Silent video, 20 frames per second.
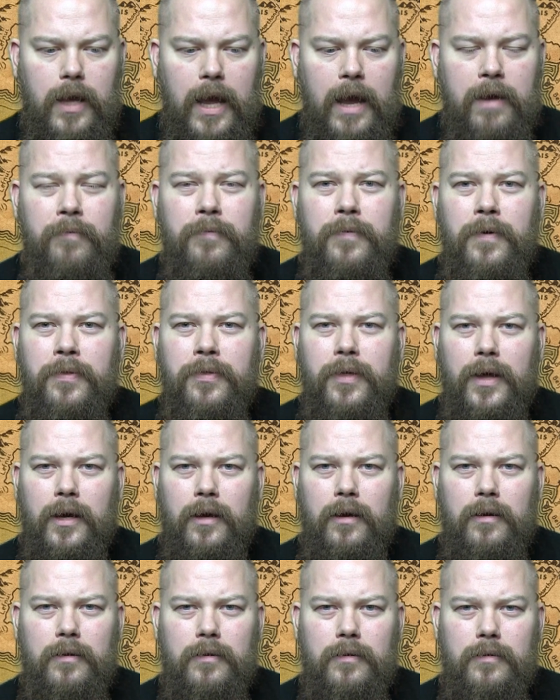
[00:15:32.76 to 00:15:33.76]
everything.
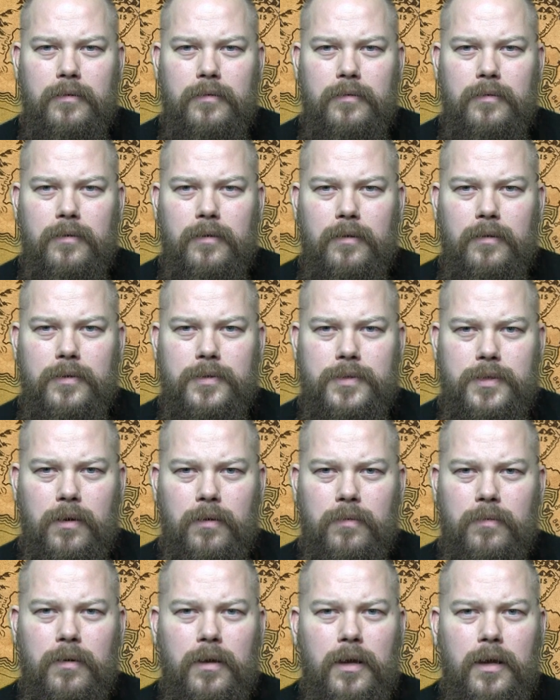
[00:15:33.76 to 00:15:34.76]

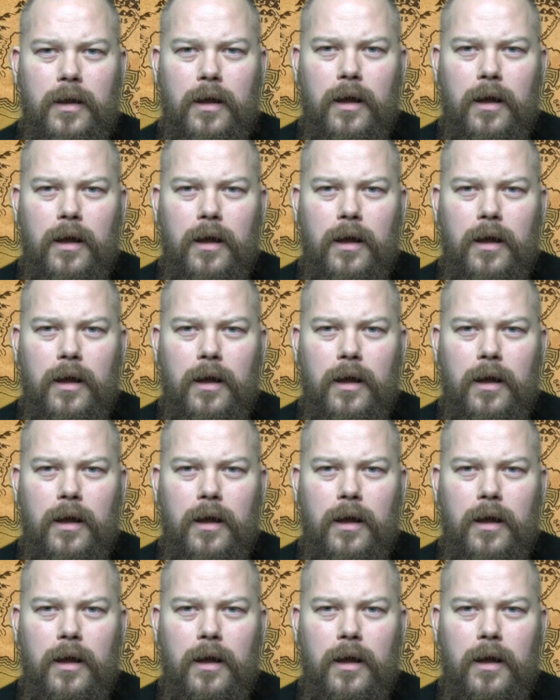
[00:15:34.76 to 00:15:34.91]
So